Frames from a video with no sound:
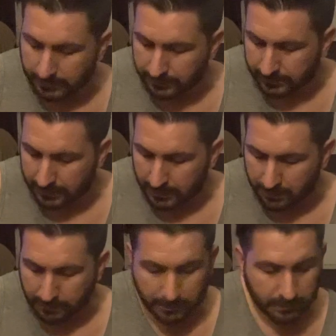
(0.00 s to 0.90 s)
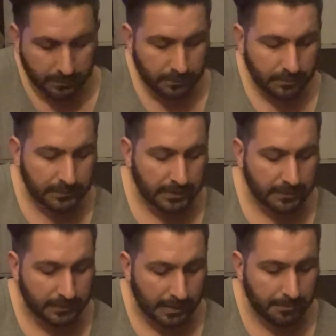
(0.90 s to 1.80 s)
to sound, it's that
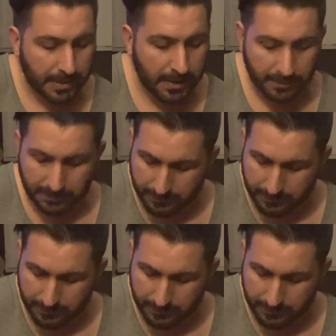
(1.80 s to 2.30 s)
same pattern